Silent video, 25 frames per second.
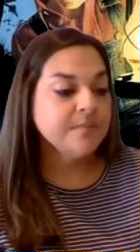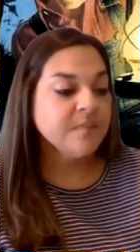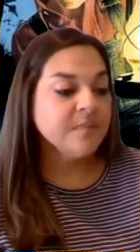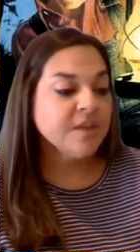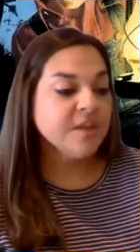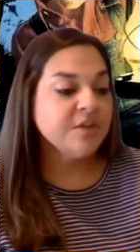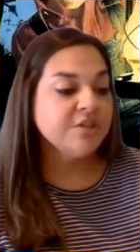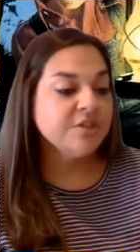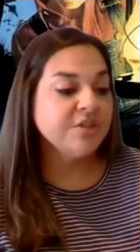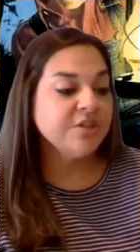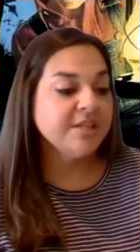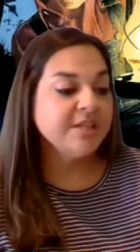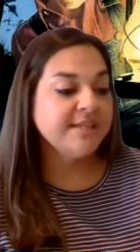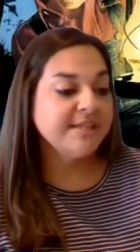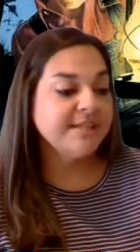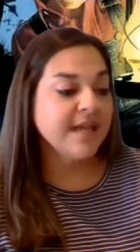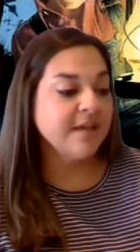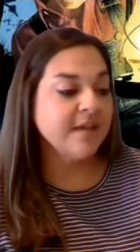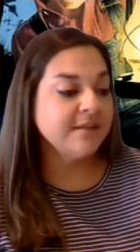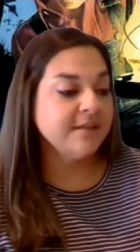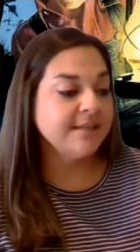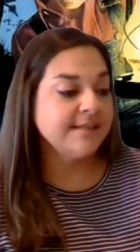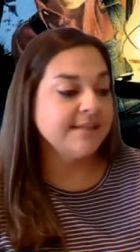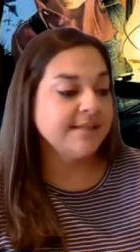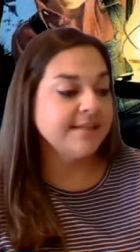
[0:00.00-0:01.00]
She
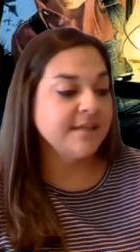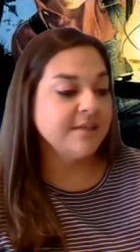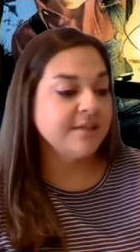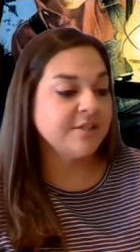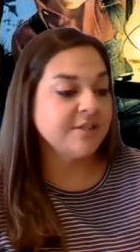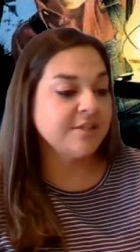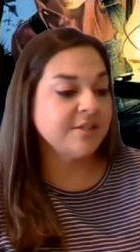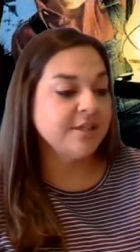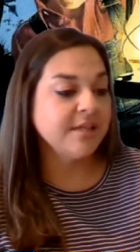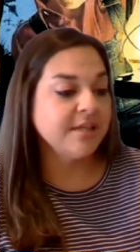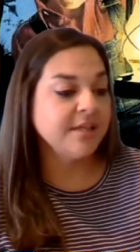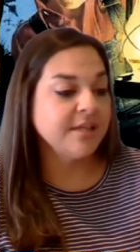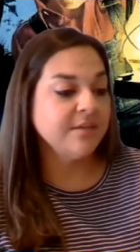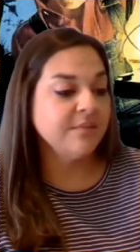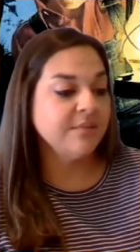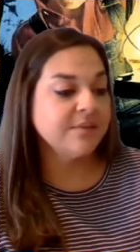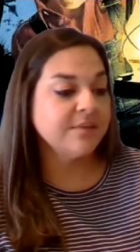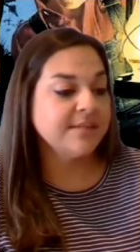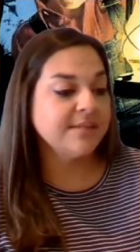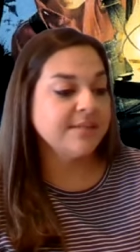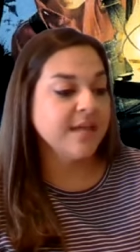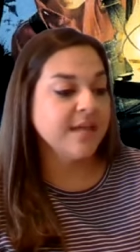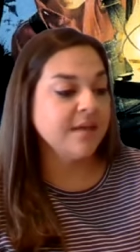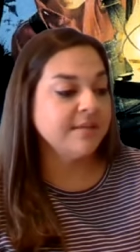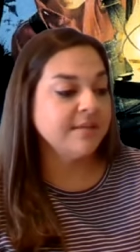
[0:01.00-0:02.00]
was
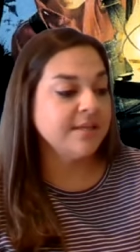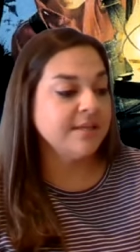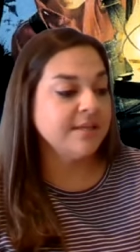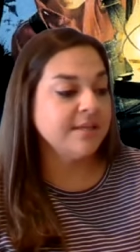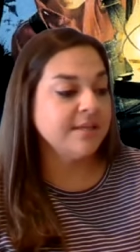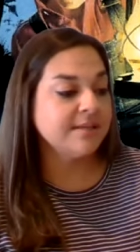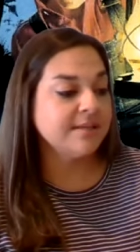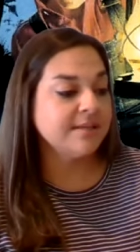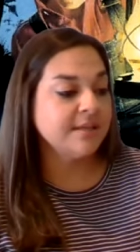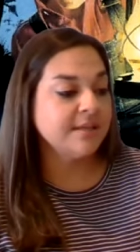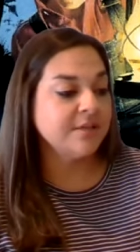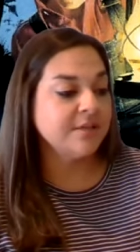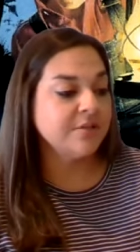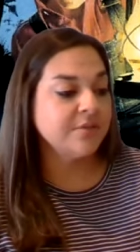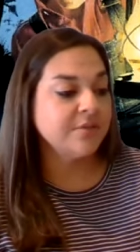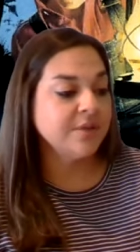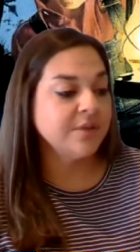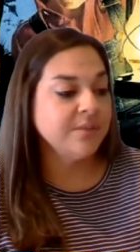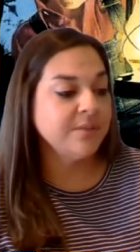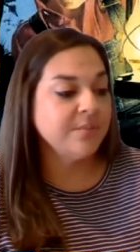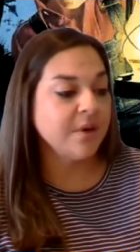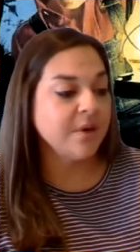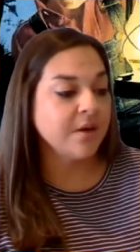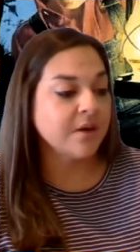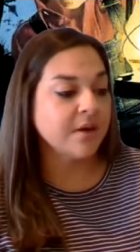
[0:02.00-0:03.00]
sounding the tree
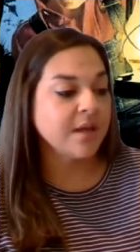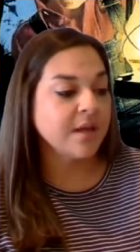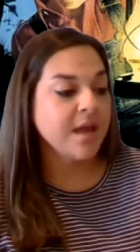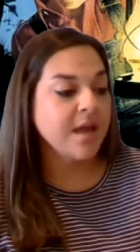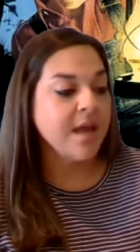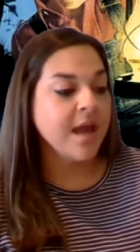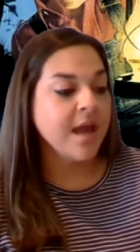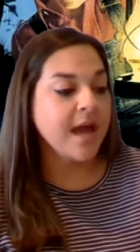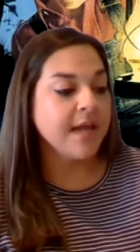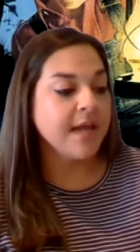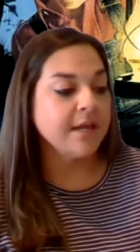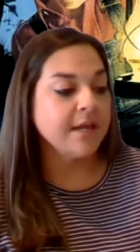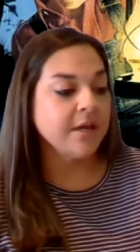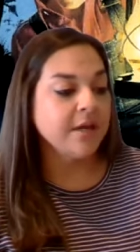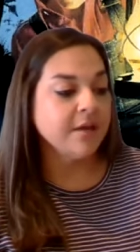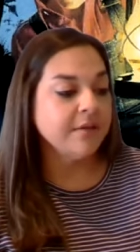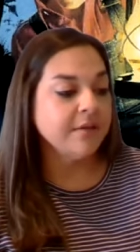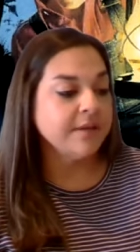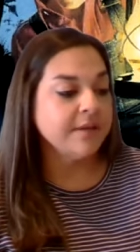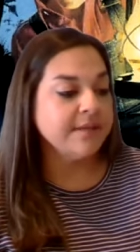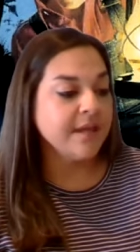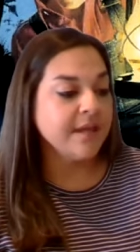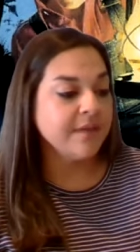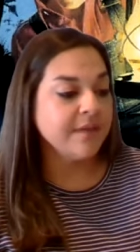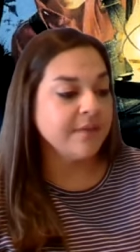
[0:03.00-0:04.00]
bark. I
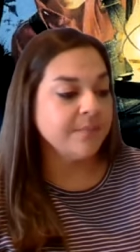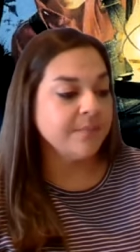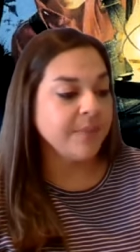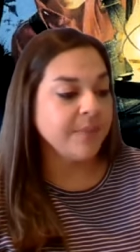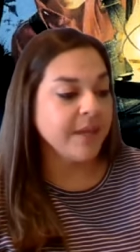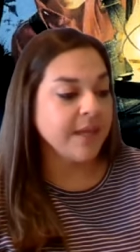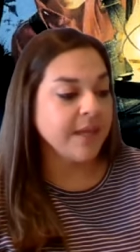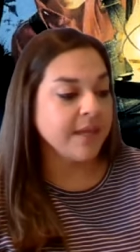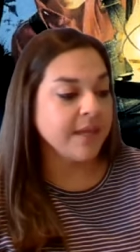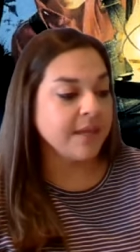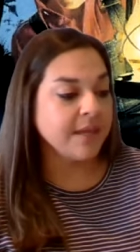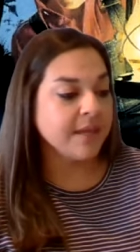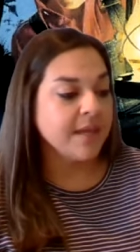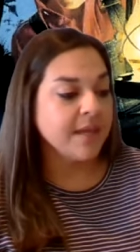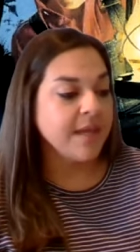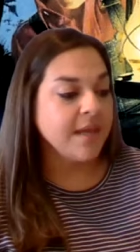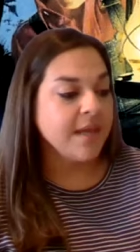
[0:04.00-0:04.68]
hurried down the bank.